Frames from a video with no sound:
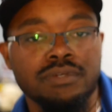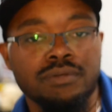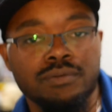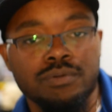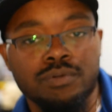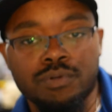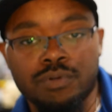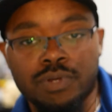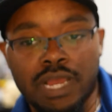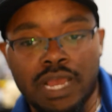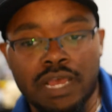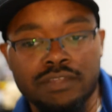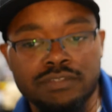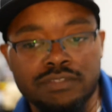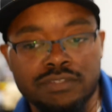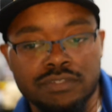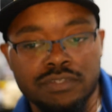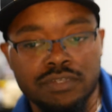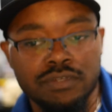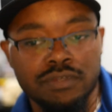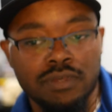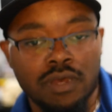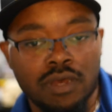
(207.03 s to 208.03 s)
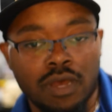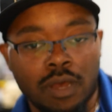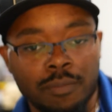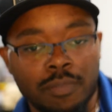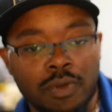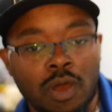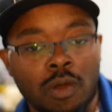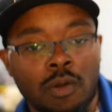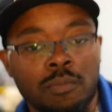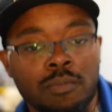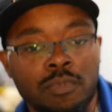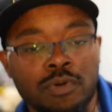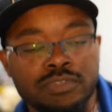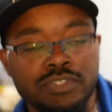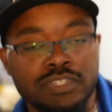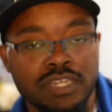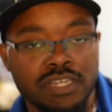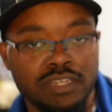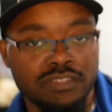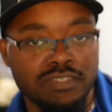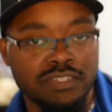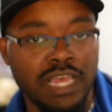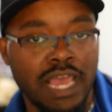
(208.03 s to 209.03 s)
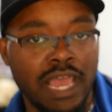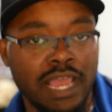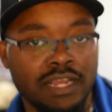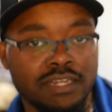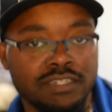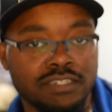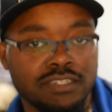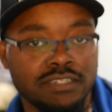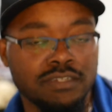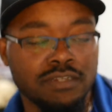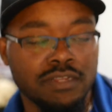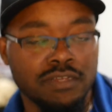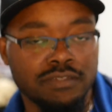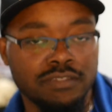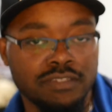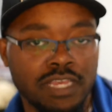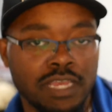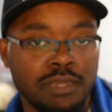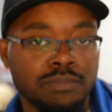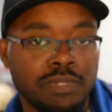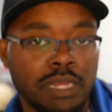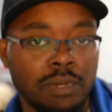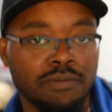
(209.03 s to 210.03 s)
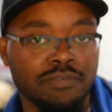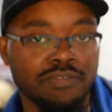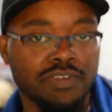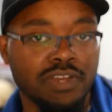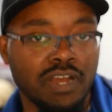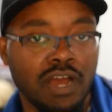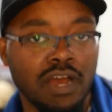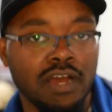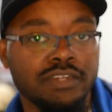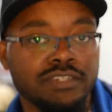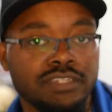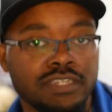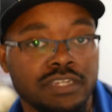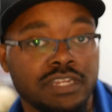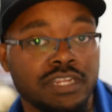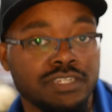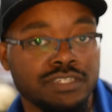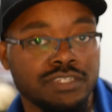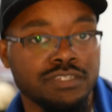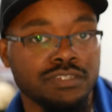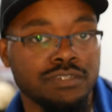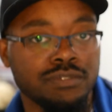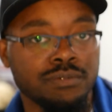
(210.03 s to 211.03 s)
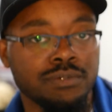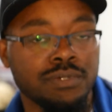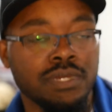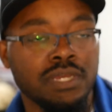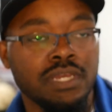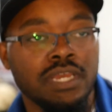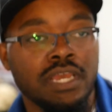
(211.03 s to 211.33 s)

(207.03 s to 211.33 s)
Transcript: who has almost the exact same type of content as you,